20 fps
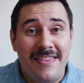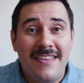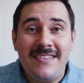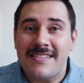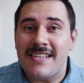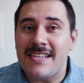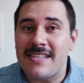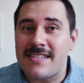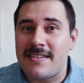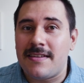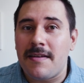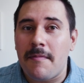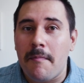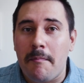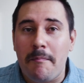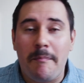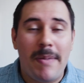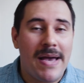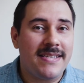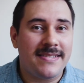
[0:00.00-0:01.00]
this is
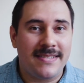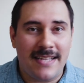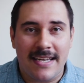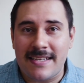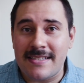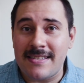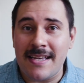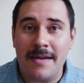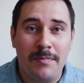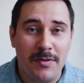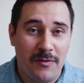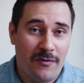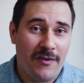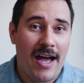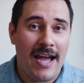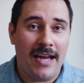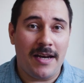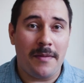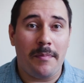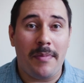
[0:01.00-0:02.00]
best
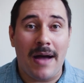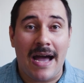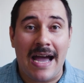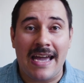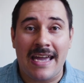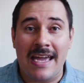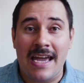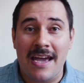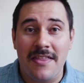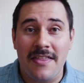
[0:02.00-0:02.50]
exemplified by